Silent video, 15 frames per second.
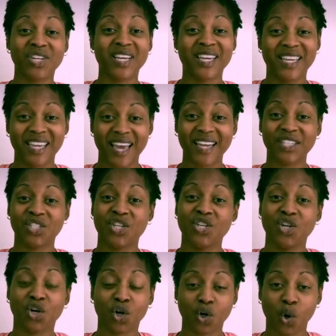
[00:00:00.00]
to get to
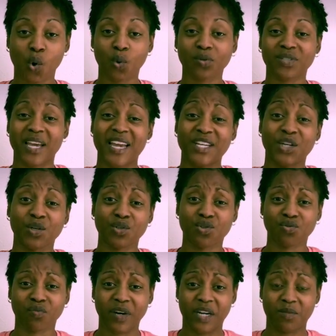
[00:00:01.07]
your goals and your
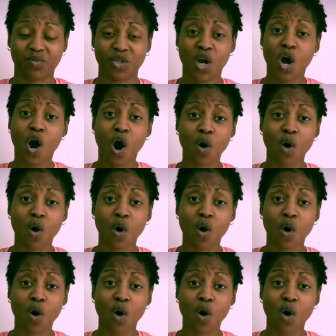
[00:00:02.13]
dreams.